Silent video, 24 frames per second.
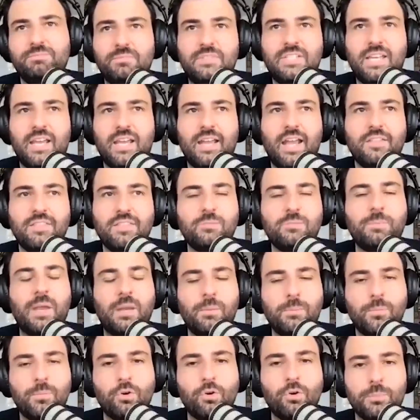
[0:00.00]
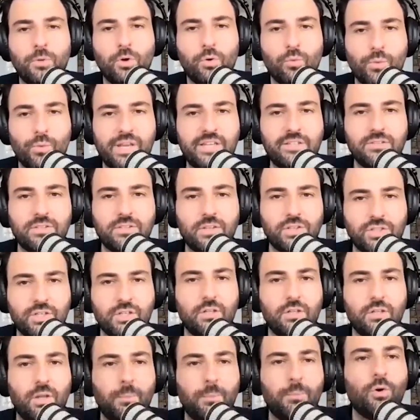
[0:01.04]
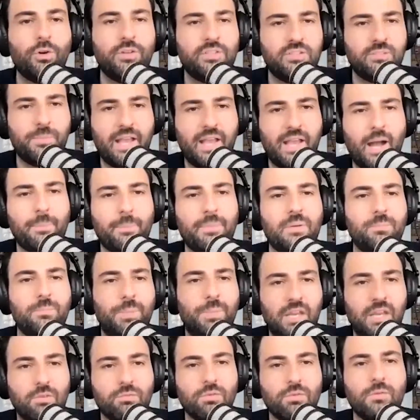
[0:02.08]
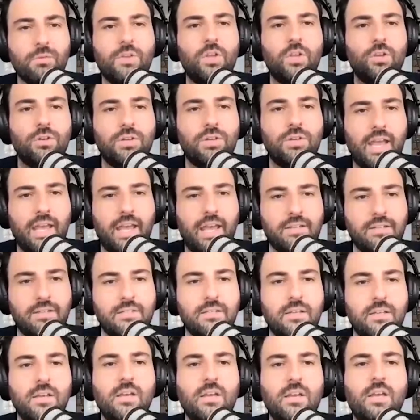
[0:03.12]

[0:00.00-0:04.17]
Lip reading: decade, there's been more and more research, and a lot more is becoming peer-reviewed and